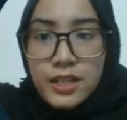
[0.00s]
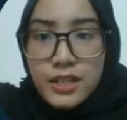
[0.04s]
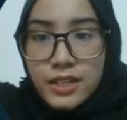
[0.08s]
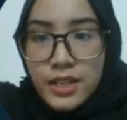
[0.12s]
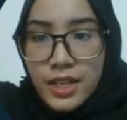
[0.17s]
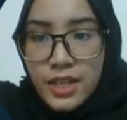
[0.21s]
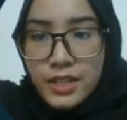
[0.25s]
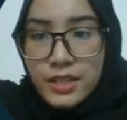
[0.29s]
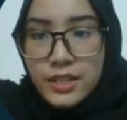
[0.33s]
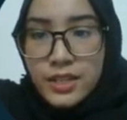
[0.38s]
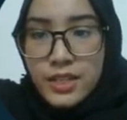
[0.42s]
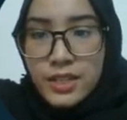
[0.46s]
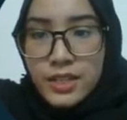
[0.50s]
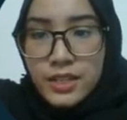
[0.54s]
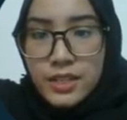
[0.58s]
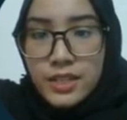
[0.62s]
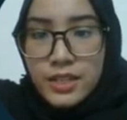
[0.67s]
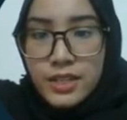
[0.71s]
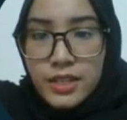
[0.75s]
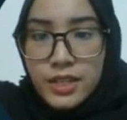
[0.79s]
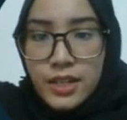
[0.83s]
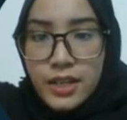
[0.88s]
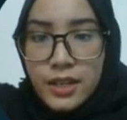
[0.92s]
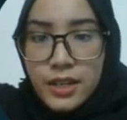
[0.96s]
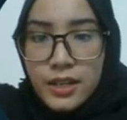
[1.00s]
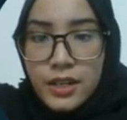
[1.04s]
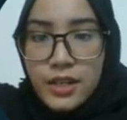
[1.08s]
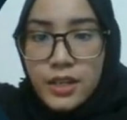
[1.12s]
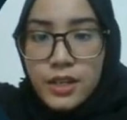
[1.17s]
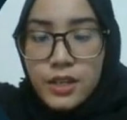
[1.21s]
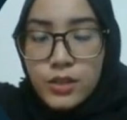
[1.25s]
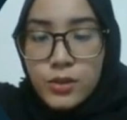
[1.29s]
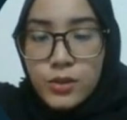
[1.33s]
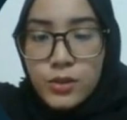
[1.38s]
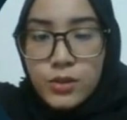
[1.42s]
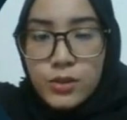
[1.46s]
Next, Yesenia
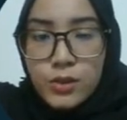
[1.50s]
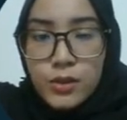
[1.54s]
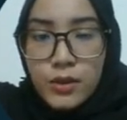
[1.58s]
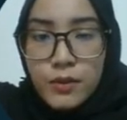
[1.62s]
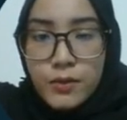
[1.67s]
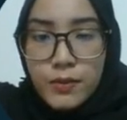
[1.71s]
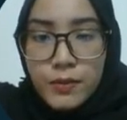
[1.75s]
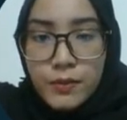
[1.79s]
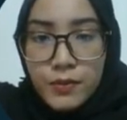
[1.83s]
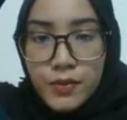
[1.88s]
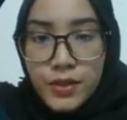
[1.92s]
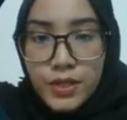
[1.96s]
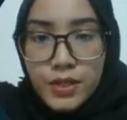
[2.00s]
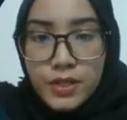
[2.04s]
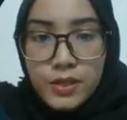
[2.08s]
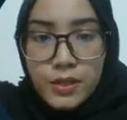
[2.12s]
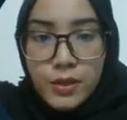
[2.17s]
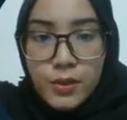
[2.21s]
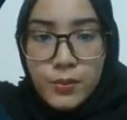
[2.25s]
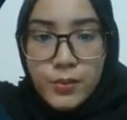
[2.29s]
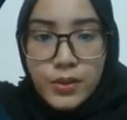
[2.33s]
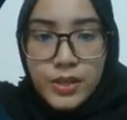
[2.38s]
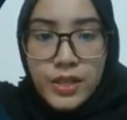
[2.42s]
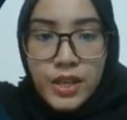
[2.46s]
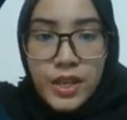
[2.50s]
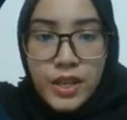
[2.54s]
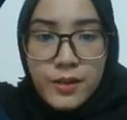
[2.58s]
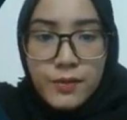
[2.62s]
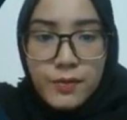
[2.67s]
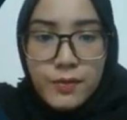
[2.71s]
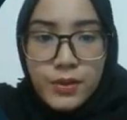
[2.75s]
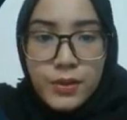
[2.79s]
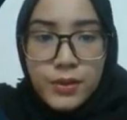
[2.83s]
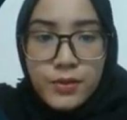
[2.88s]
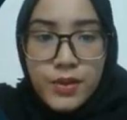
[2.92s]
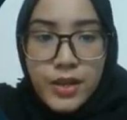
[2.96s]
use freeze thawing
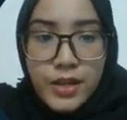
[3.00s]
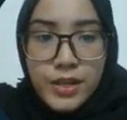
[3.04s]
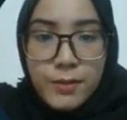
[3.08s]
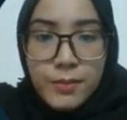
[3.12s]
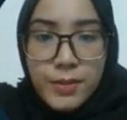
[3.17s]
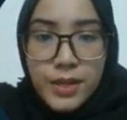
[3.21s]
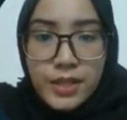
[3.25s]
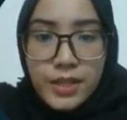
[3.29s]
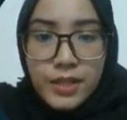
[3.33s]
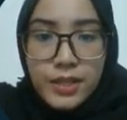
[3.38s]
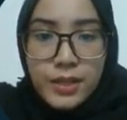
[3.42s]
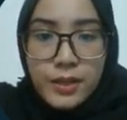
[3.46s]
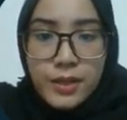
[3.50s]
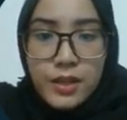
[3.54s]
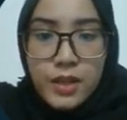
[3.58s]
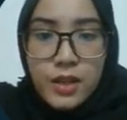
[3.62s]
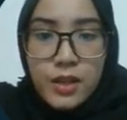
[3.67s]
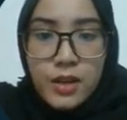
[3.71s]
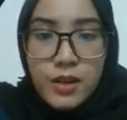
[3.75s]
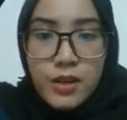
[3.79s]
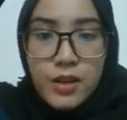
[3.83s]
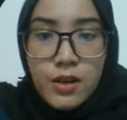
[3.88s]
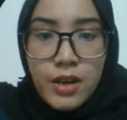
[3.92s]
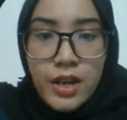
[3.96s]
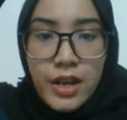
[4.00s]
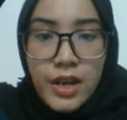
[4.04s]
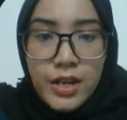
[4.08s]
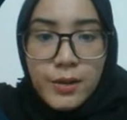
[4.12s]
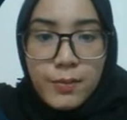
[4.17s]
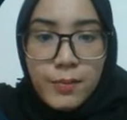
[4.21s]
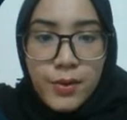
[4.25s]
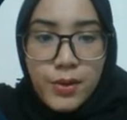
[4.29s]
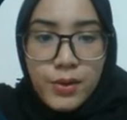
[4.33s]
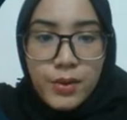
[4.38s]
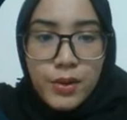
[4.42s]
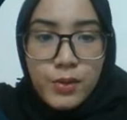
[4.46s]
and freeze drying method, all
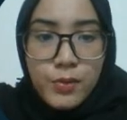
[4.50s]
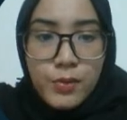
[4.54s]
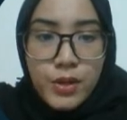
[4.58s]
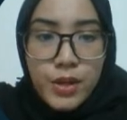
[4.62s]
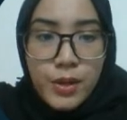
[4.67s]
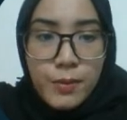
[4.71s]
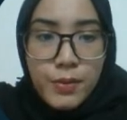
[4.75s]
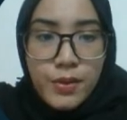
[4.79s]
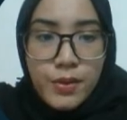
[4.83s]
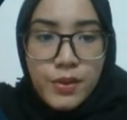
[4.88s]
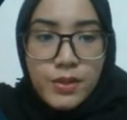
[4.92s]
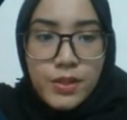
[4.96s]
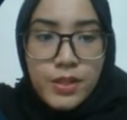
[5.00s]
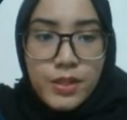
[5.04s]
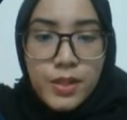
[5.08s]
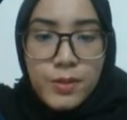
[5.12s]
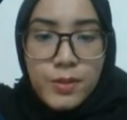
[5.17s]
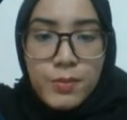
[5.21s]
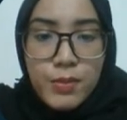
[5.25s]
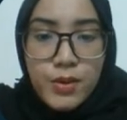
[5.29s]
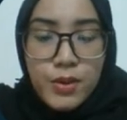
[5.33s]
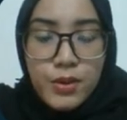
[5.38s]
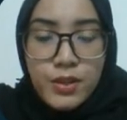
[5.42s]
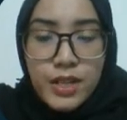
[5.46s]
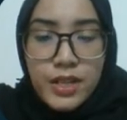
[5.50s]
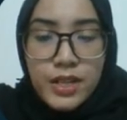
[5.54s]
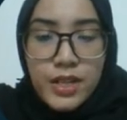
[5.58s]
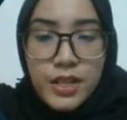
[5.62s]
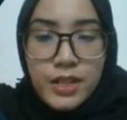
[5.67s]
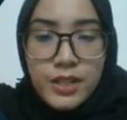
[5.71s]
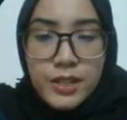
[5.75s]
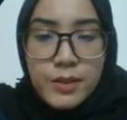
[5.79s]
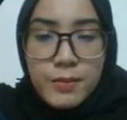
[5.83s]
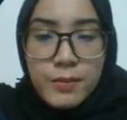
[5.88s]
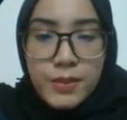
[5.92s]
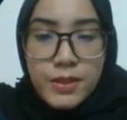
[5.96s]
highly porous with a porosity more than
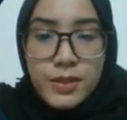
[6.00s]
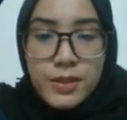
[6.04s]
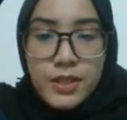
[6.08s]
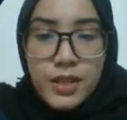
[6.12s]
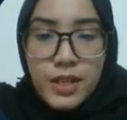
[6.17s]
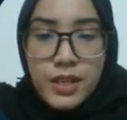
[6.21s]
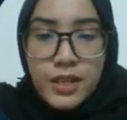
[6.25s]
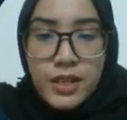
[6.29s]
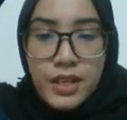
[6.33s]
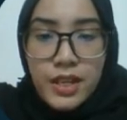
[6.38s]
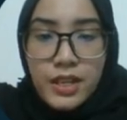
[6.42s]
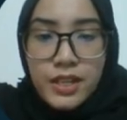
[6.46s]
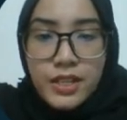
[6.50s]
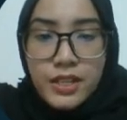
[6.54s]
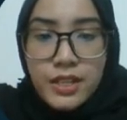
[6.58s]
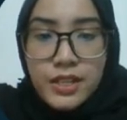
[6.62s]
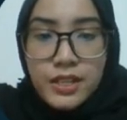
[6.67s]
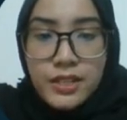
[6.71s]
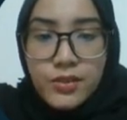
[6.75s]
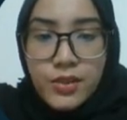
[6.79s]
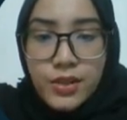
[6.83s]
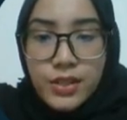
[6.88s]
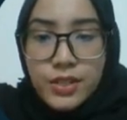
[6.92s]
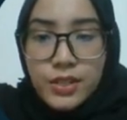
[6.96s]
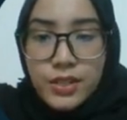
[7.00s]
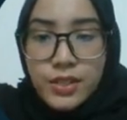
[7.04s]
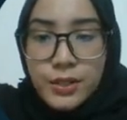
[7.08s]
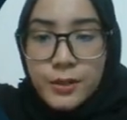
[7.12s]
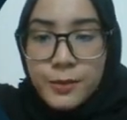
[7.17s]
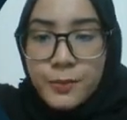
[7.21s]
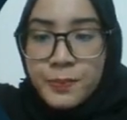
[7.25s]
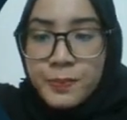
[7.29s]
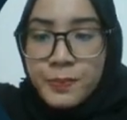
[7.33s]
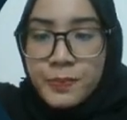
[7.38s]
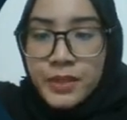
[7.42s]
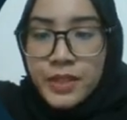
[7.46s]
80% and lean structure.
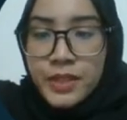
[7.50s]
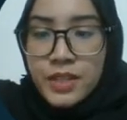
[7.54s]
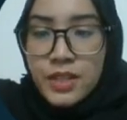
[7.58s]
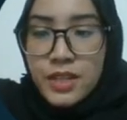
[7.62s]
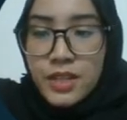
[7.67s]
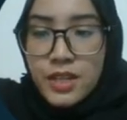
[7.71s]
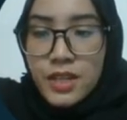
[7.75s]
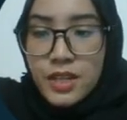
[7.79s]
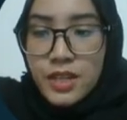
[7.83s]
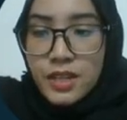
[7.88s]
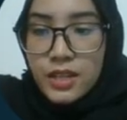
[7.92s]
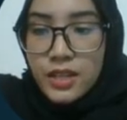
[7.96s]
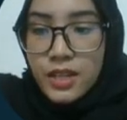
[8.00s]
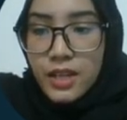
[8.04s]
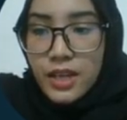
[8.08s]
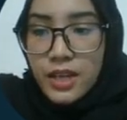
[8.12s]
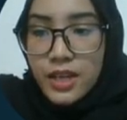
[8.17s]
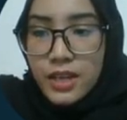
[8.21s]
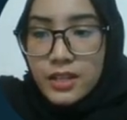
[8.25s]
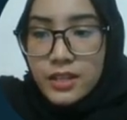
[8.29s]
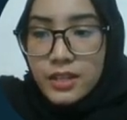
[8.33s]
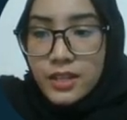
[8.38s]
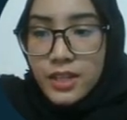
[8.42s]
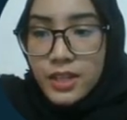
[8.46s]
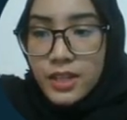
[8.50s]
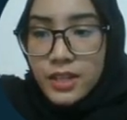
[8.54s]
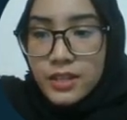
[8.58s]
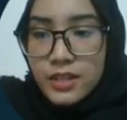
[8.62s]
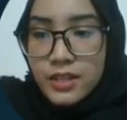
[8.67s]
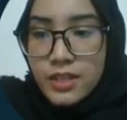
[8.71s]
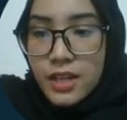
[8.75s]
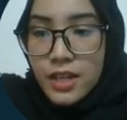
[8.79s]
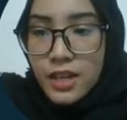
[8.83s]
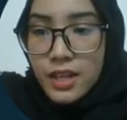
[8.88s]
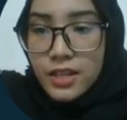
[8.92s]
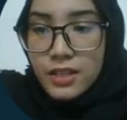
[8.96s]
And
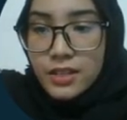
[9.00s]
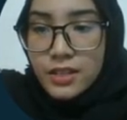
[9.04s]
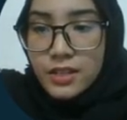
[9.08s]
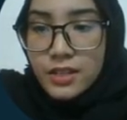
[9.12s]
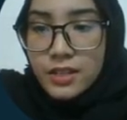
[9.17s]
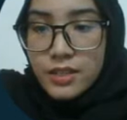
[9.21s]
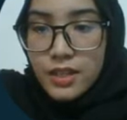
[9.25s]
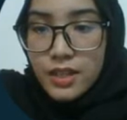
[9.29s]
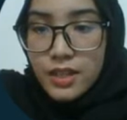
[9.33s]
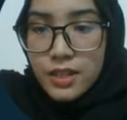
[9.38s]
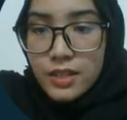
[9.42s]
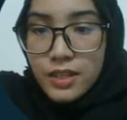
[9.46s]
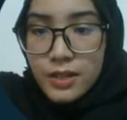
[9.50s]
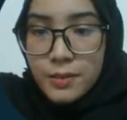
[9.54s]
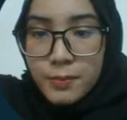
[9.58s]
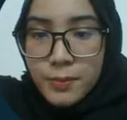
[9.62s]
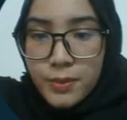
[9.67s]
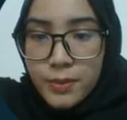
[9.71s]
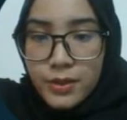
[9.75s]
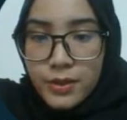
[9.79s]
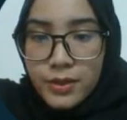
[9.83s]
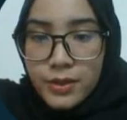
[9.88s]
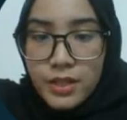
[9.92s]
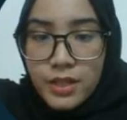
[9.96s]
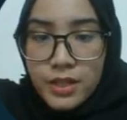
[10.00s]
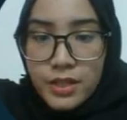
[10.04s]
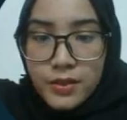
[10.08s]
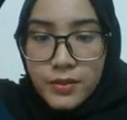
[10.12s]
next, as Sadapon